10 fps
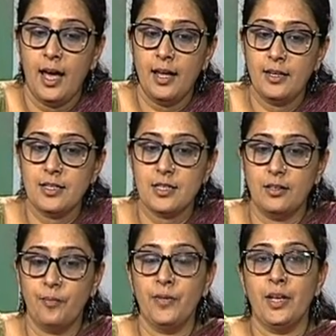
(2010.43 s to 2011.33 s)
And
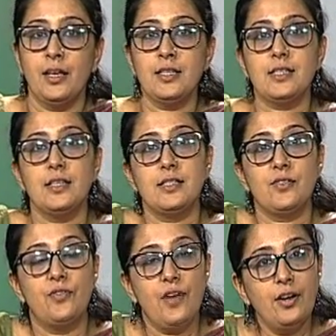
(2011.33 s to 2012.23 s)
um, it's,
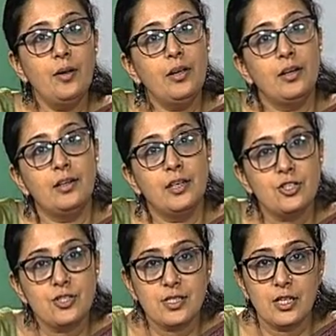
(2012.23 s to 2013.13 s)
it's very uh,
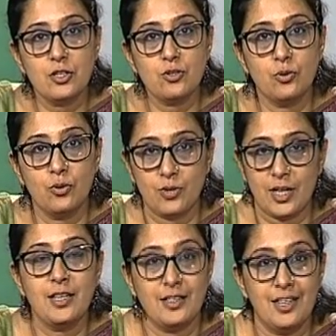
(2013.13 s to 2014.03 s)
interesting to
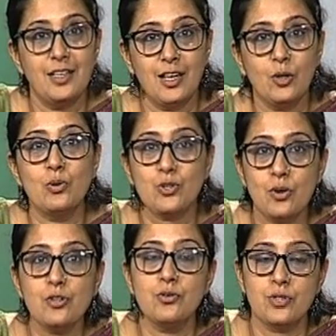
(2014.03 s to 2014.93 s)
note. And he, he then goes
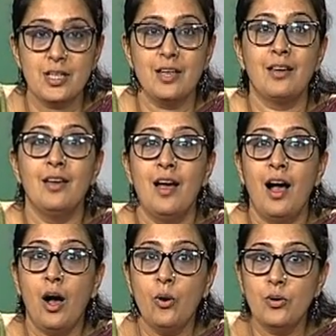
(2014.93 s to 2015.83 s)
on to say
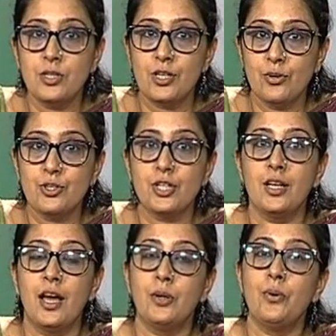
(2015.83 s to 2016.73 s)
how
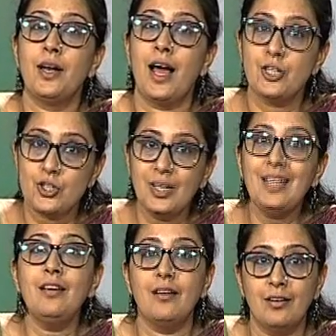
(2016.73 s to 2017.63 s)
Sarojini Naidu had
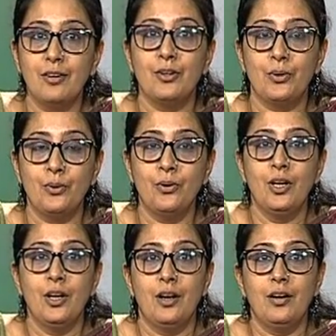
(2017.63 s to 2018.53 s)
actually, uh, you
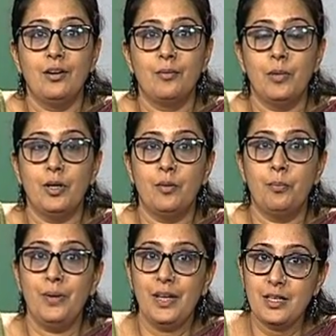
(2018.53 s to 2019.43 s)
know, uh,
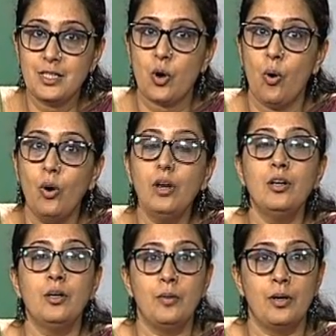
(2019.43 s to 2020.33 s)
uh placed all
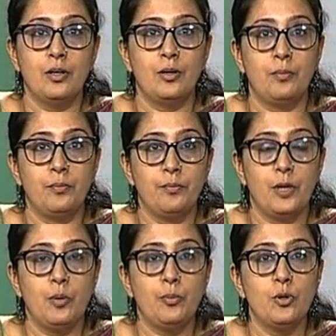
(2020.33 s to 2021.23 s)
her
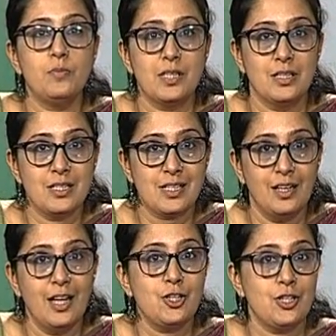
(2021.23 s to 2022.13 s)
uh, uh, poems in this
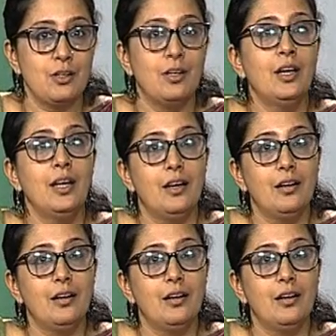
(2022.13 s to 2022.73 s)
collection